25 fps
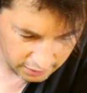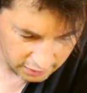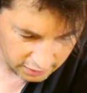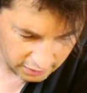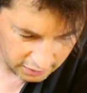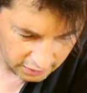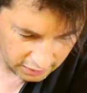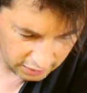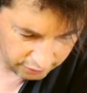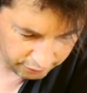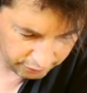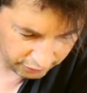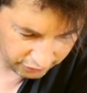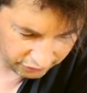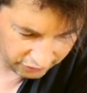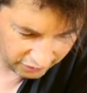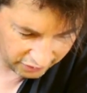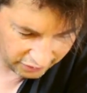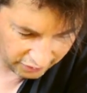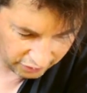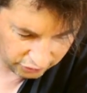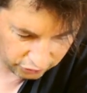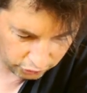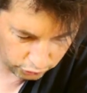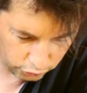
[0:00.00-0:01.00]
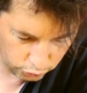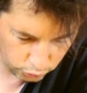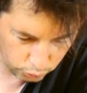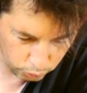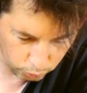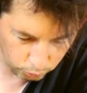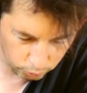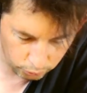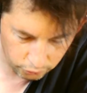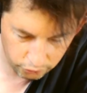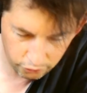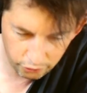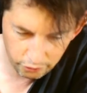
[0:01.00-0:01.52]
If I set that to
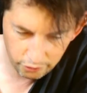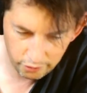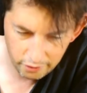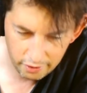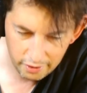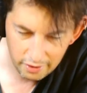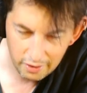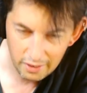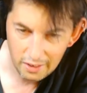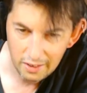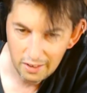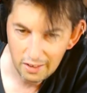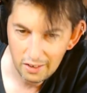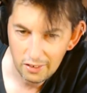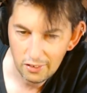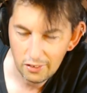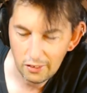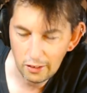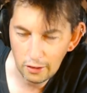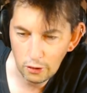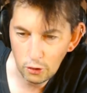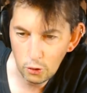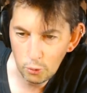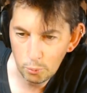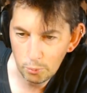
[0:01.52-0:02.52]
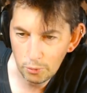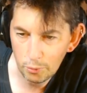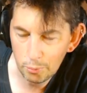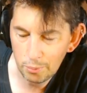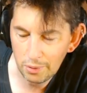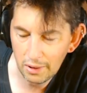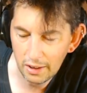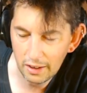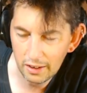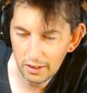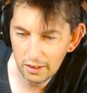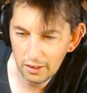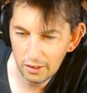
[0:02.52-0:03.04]
0, the loop would
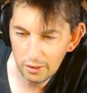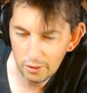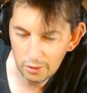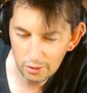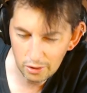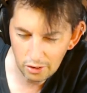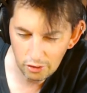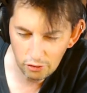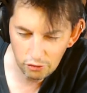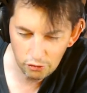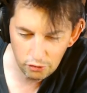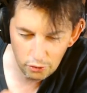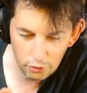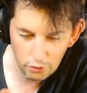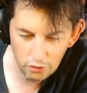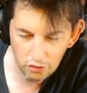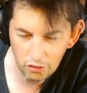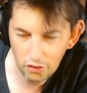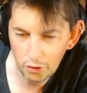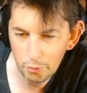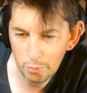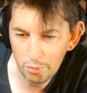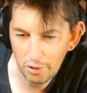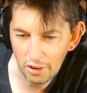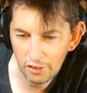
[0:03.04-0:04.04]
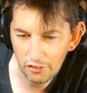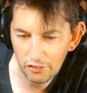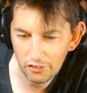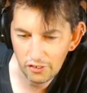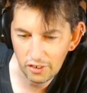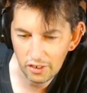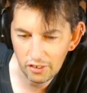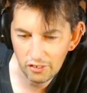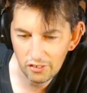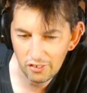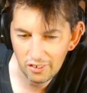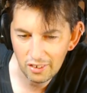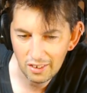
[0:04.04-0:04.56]
play as soon as I pressed
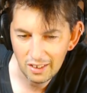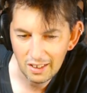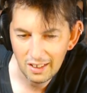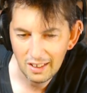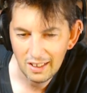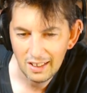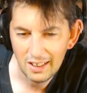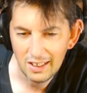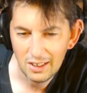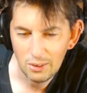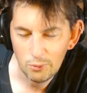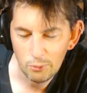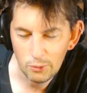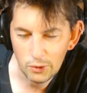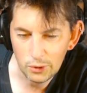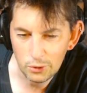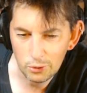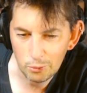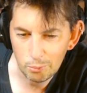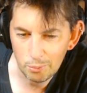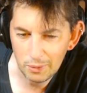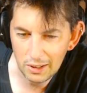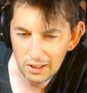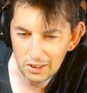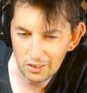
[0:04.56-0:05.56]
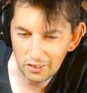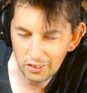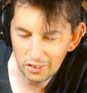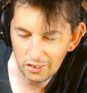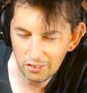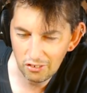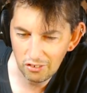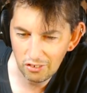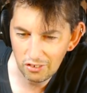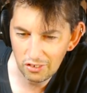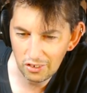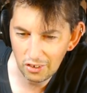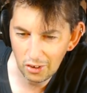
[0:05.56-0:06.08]
it, which would mean I could
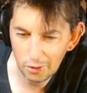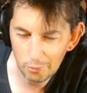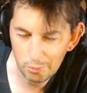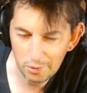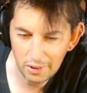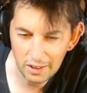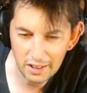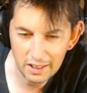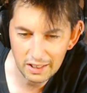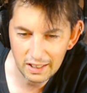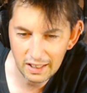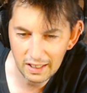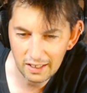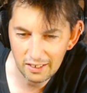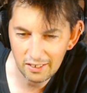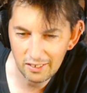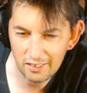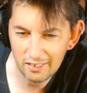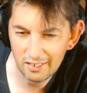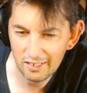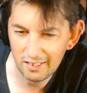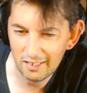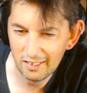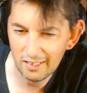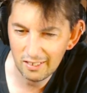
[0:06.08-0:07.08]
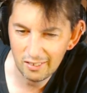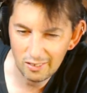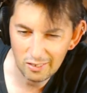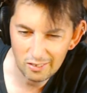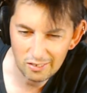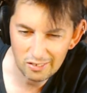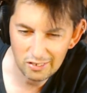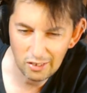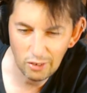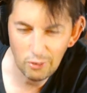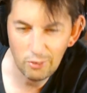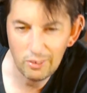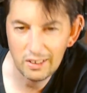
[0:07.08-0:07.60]
start playing it
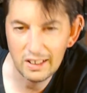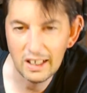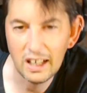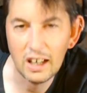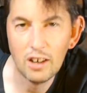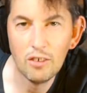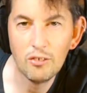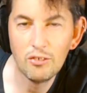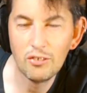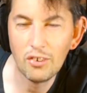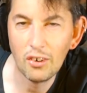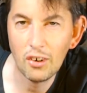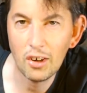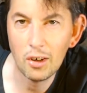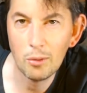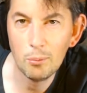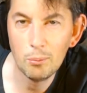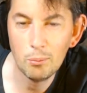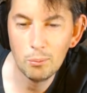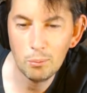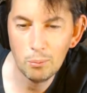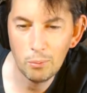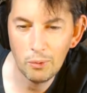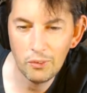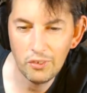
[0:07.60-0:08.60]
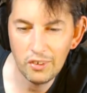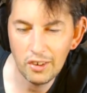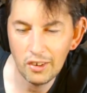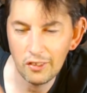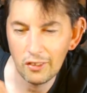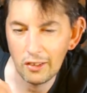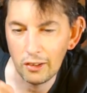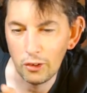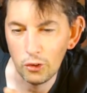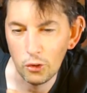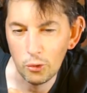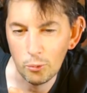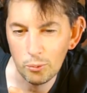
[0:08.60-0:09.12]
totally out of time with the other
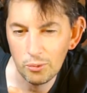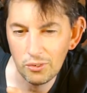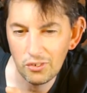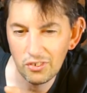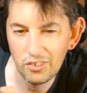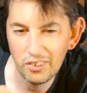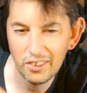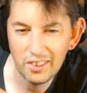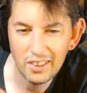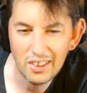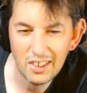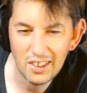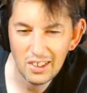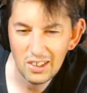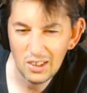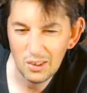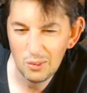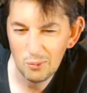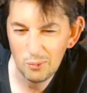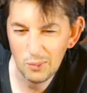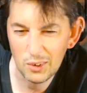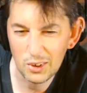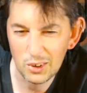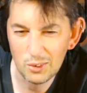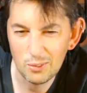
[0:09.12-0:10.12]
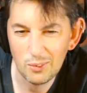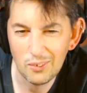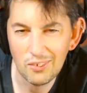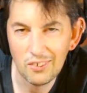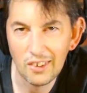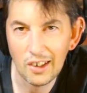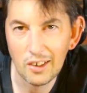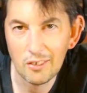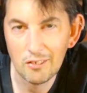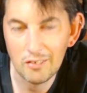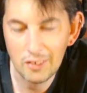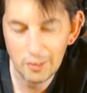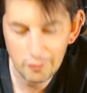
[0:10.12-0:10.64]
loops, which would
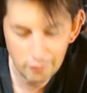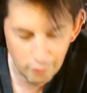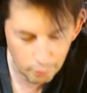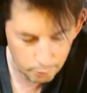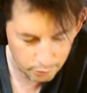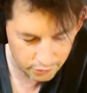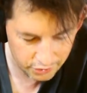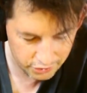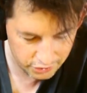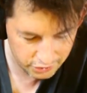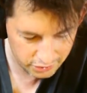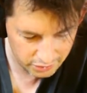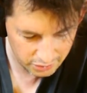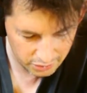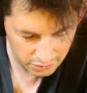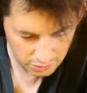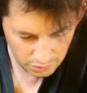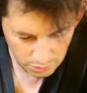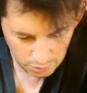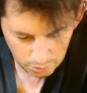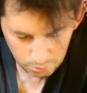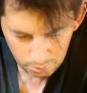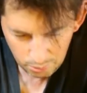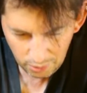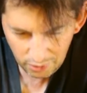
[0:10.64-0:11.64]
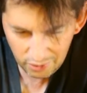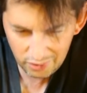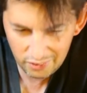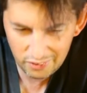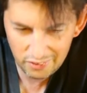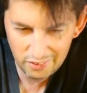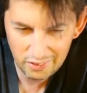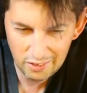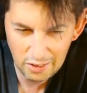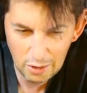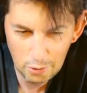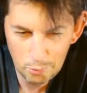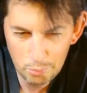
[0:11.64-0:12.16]
sound really rubbish, but
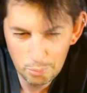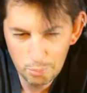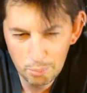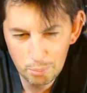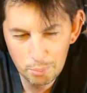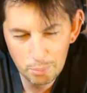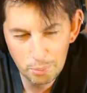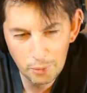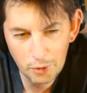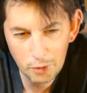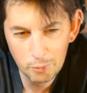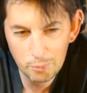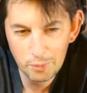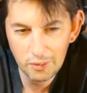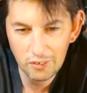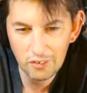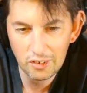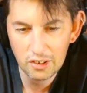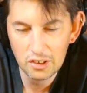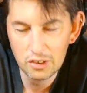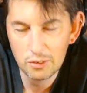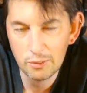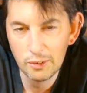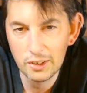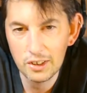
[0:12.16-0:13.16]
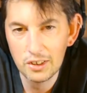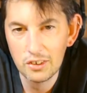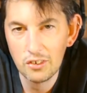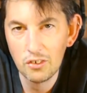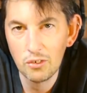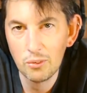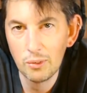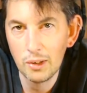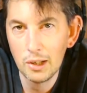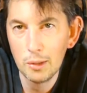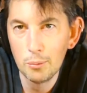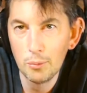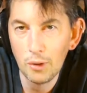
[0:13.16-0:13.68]
there could be situations
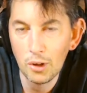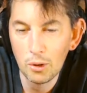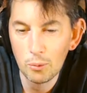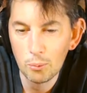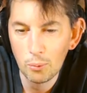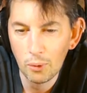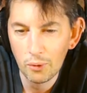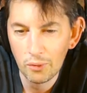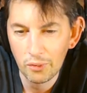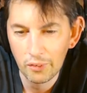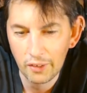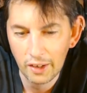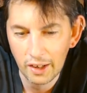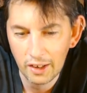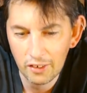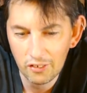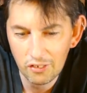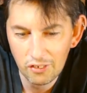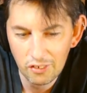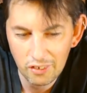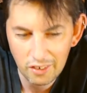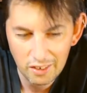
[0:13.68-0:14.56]
where you might want that.